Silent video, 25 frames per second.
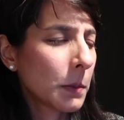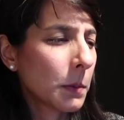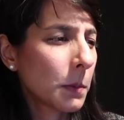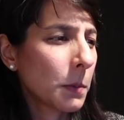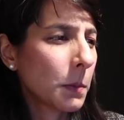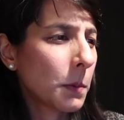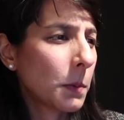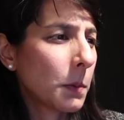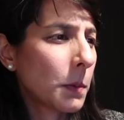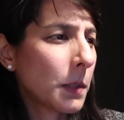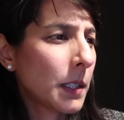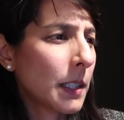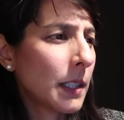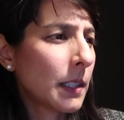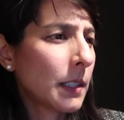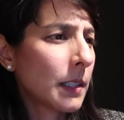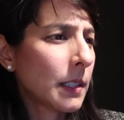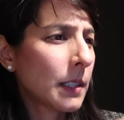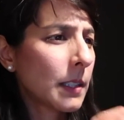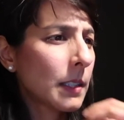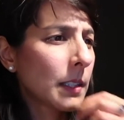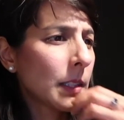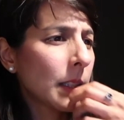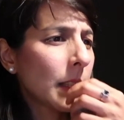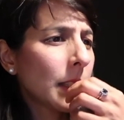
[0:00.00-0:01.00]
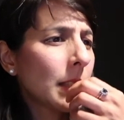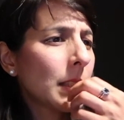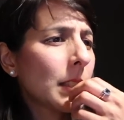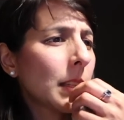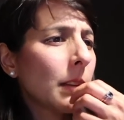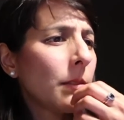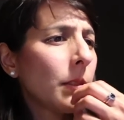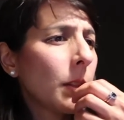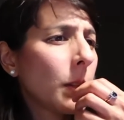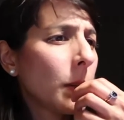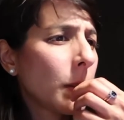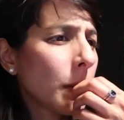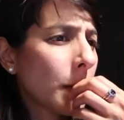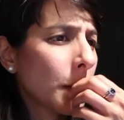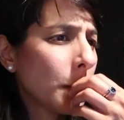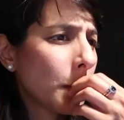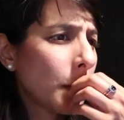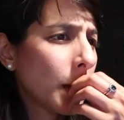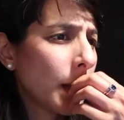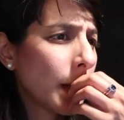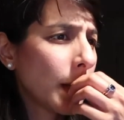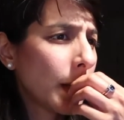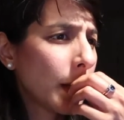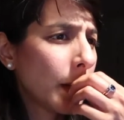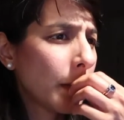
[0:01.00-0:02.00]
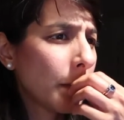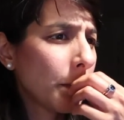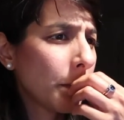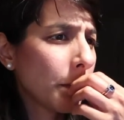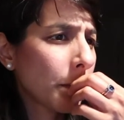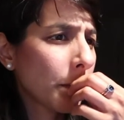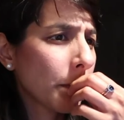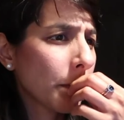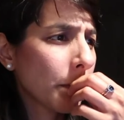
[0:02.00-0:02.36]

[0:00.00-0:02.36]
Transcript: with, let's have a look at where,